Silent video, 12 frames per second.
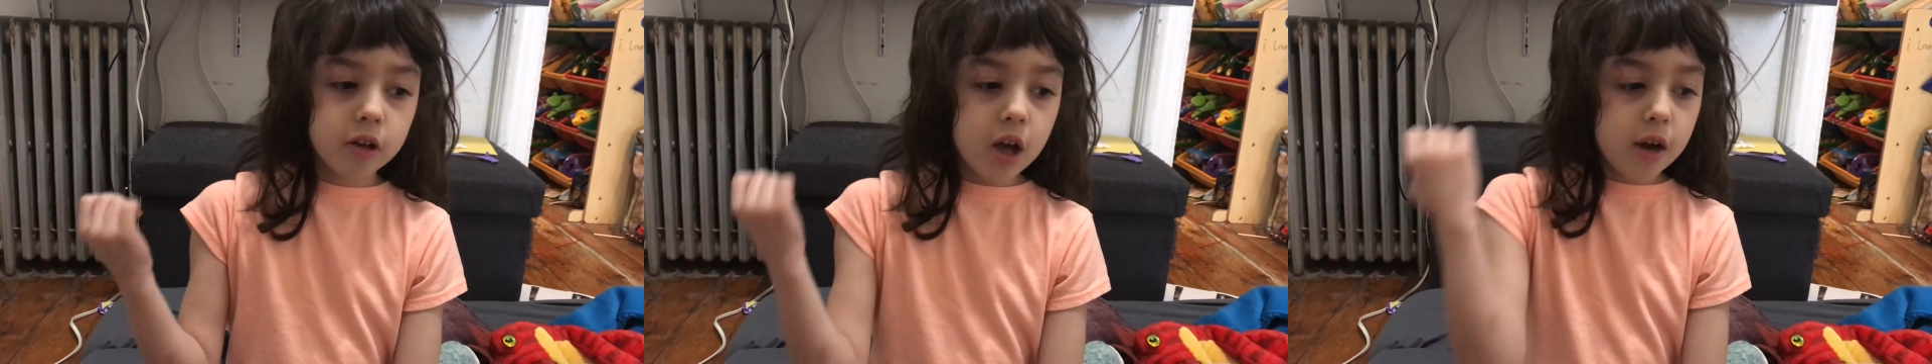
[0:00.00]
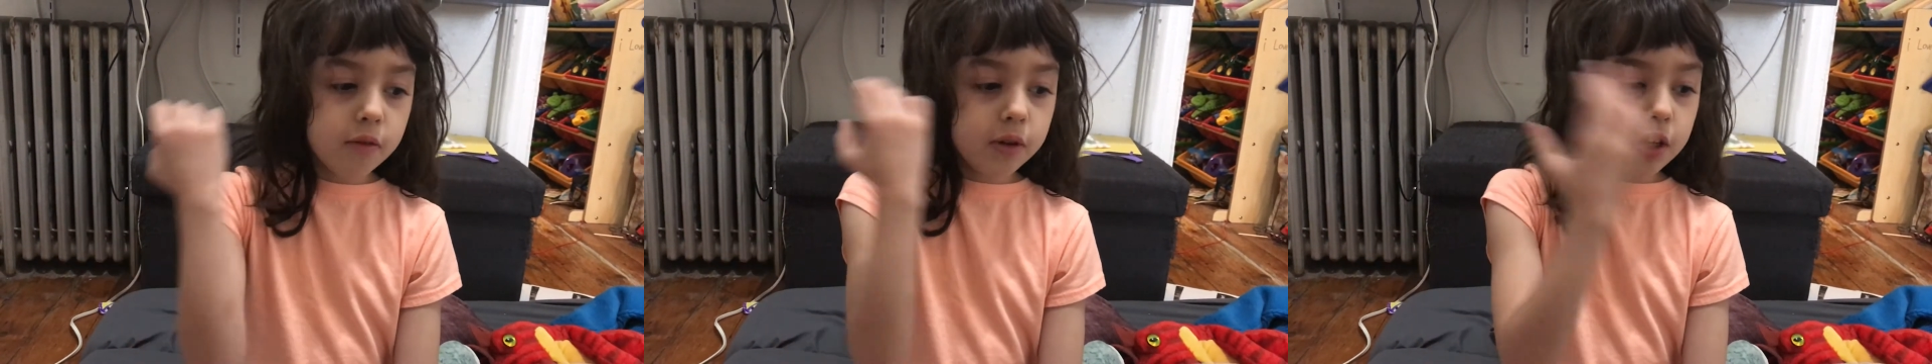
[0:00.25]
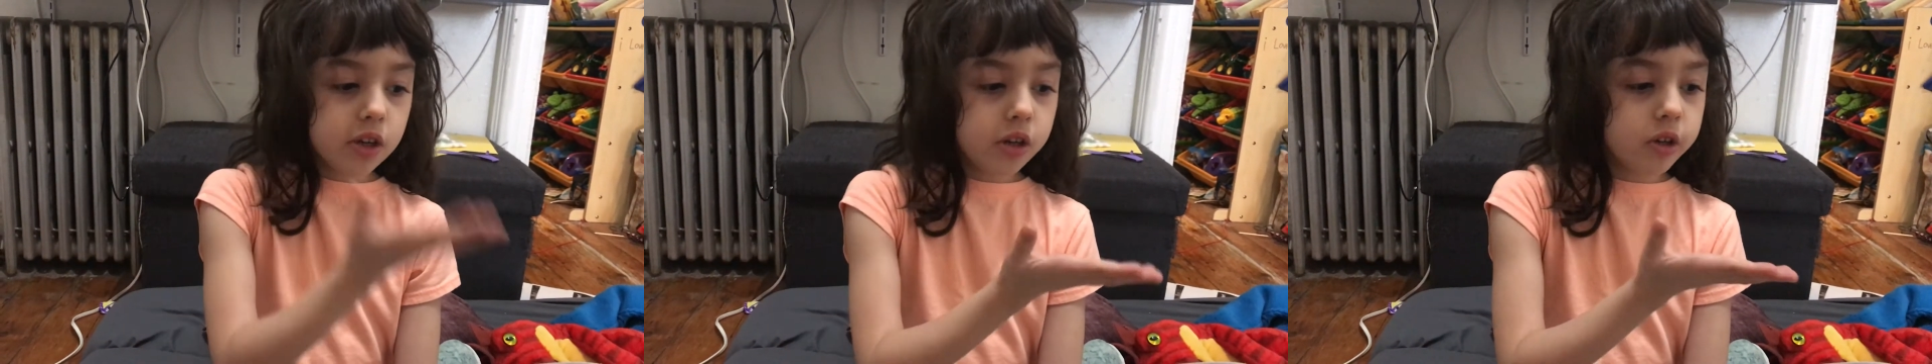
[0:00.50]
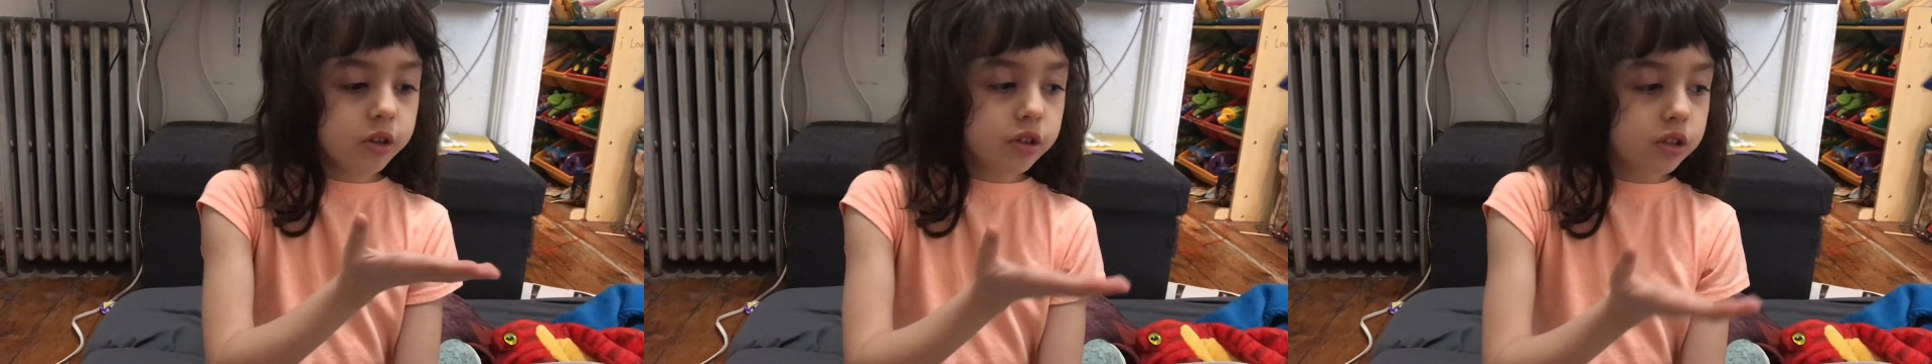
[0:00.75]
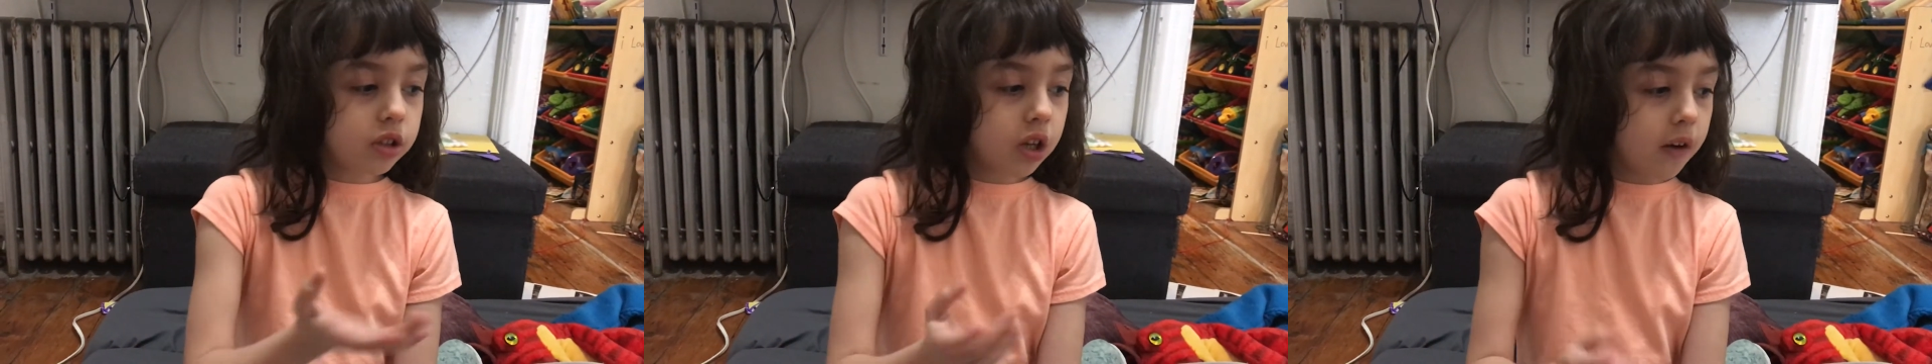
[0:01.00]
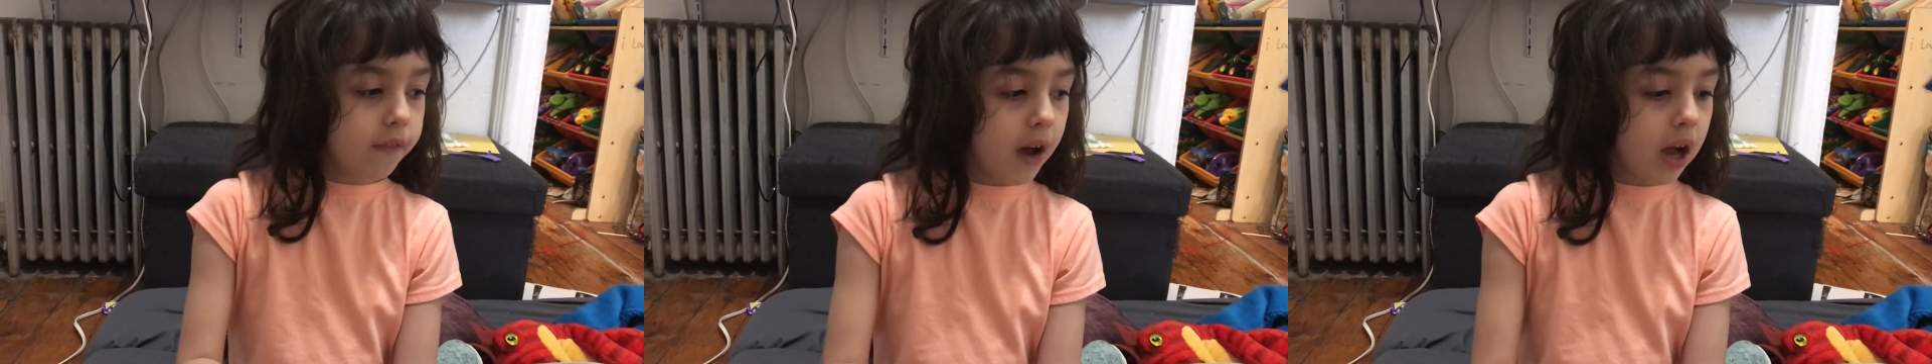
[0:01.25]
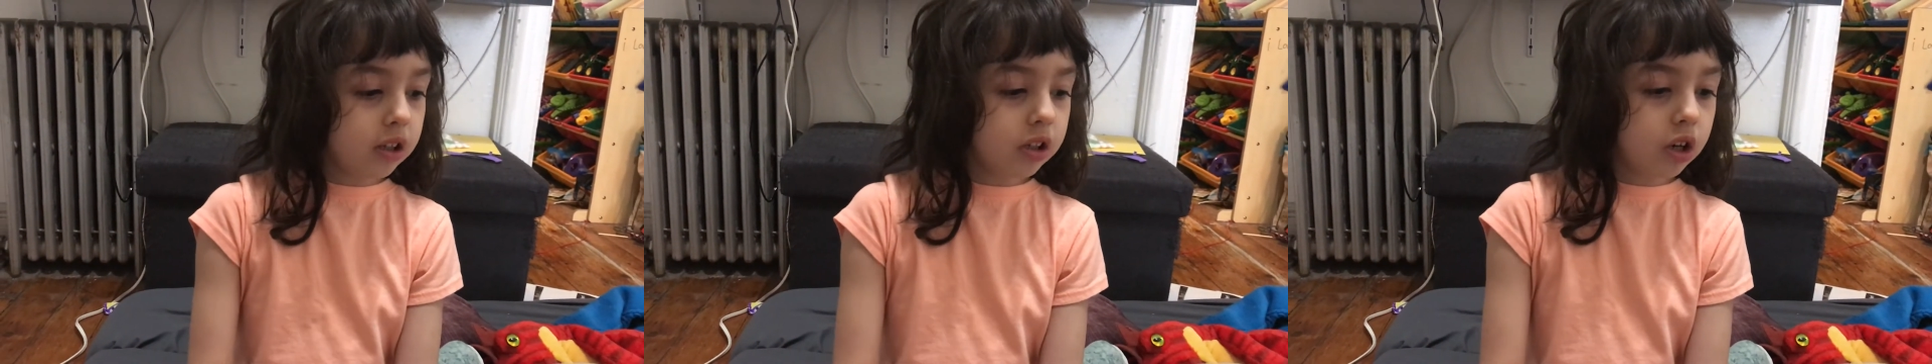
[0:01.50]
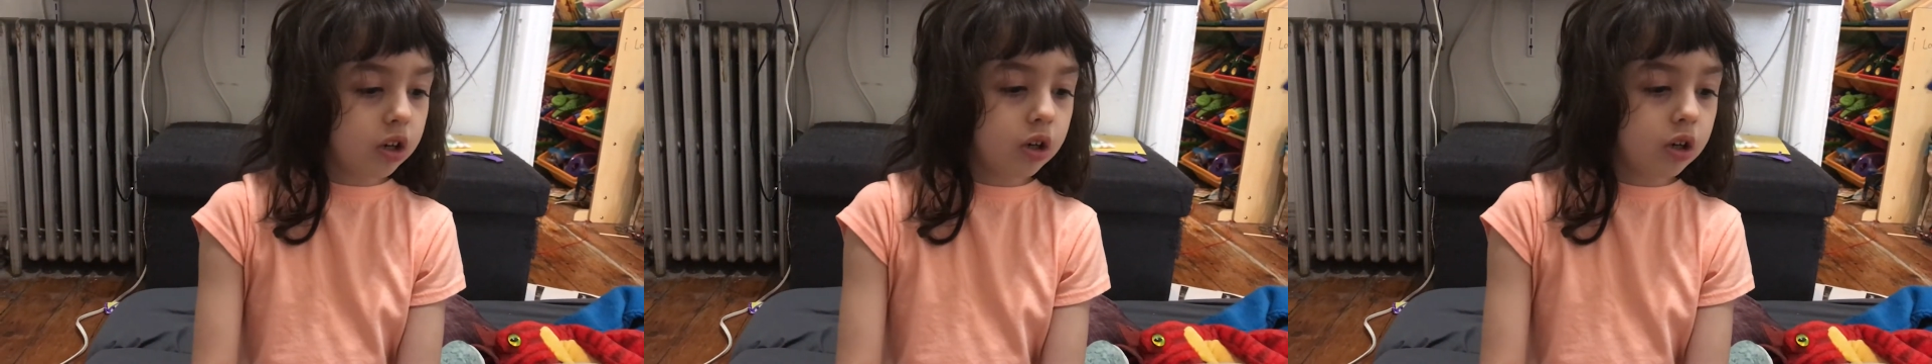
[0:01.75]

And we use stuff at your